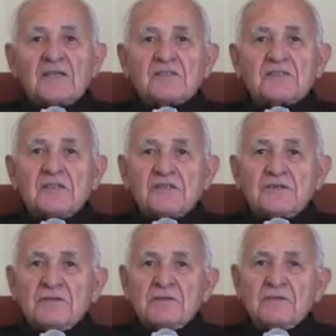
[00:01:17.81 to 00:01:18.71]

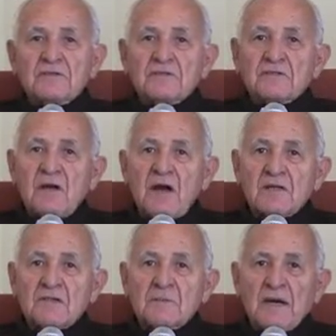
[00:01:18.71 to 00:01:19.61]
Cesar
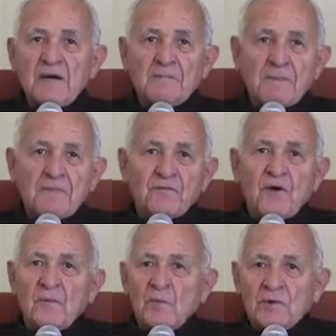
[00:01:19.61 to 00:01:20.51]
talked about the
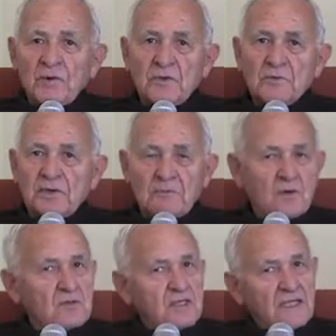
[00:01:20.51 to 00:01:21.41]
farm workers being
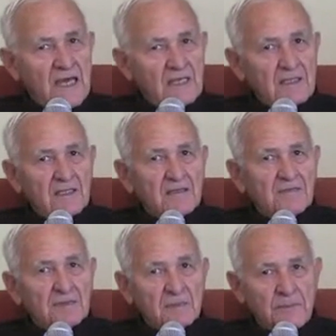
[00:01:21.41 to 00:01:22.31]
mostly Catholic,
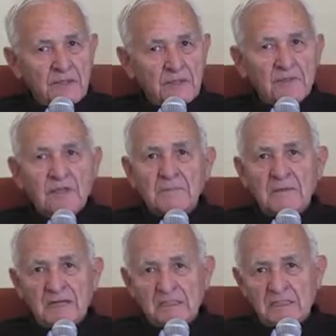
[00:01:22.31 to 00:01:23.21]
Filipino and
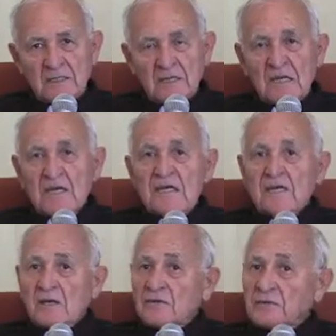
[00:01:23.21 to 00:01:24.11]
Mexican.
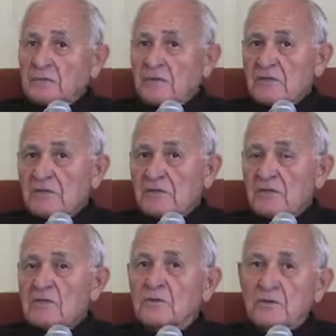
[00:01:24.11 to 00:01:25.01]
He also mentioned
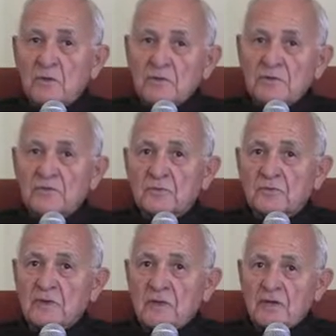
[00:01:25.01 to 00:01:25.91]
that the growers,
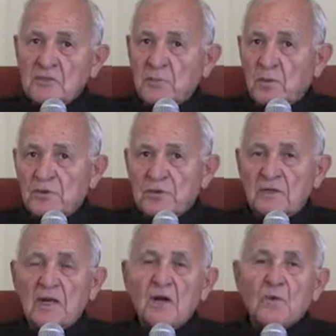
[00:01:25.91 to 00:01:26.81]
a large
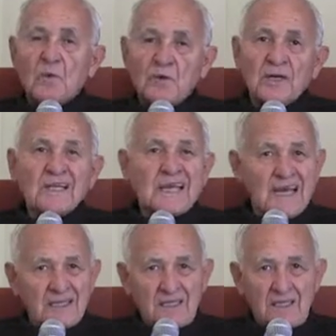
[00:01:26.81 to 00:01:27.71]
portion, were
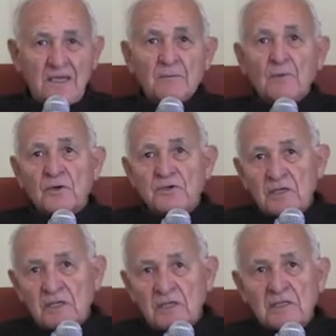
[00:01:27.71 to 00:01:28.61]
Catholic,
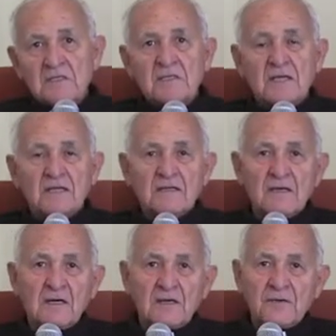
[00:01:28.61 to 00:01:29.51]
Portuguese and
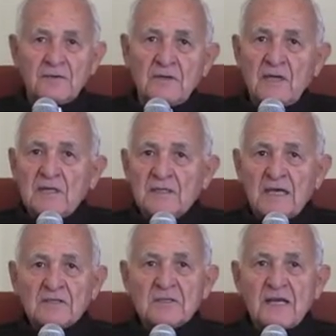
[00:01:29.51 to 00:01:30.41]
other
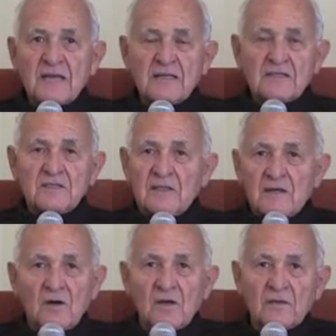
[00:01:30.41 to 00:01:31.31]
nationalities.
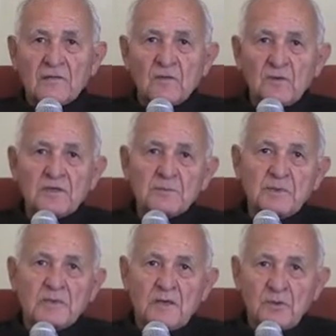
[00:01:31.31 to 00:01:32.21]
Not all, of course,
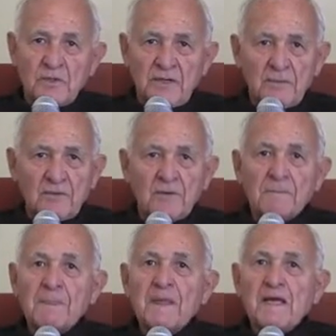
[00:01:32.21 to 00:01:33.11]
but a good number.
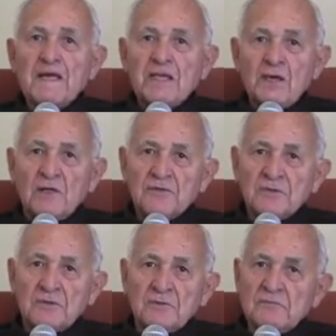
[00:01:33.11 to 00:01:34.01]
He
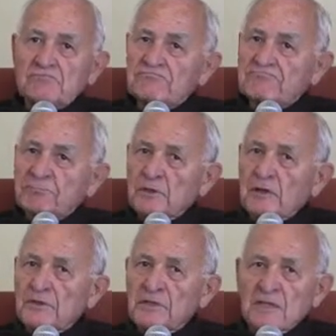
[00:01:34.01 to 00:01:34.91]
also put
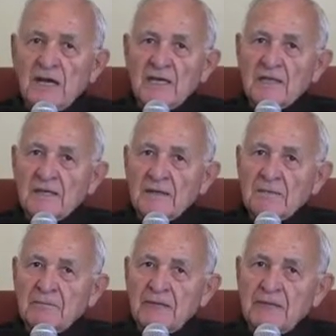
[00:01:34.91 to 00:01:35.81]
on the line
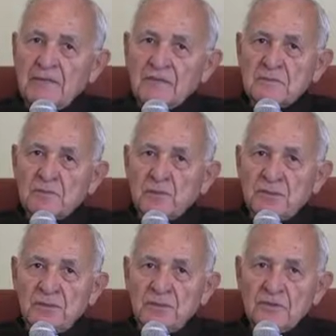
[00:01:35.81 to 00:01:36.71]
that many of his
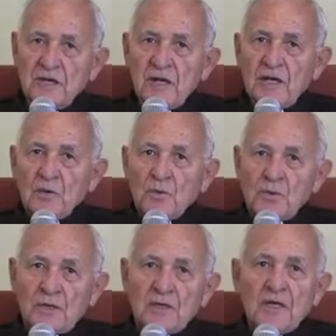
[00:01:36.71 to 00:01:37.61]
supporters
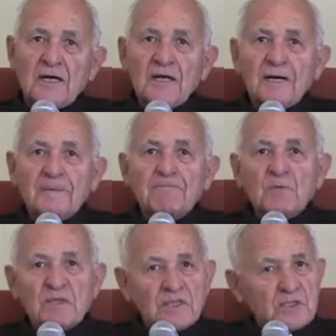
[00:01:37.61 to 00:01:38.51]
were
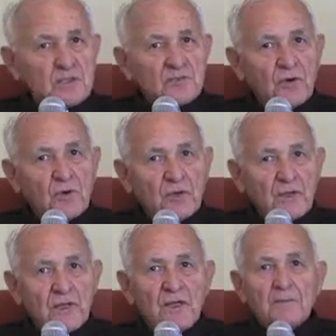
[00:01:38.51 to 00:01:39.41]
religious folk,
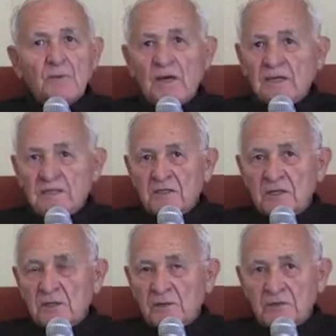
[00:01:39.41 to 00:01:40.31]
Protestant
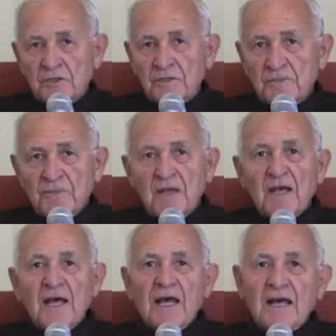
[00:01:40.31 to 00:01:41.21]
clergy
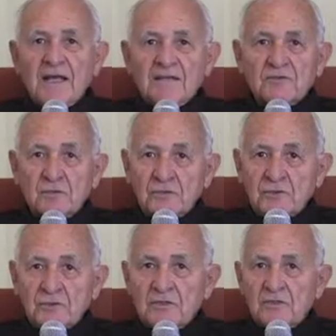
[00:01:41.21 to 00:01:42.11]
and
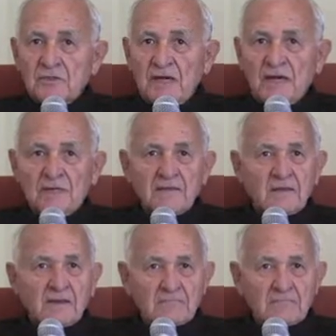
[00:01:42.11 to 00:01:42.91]
churches who had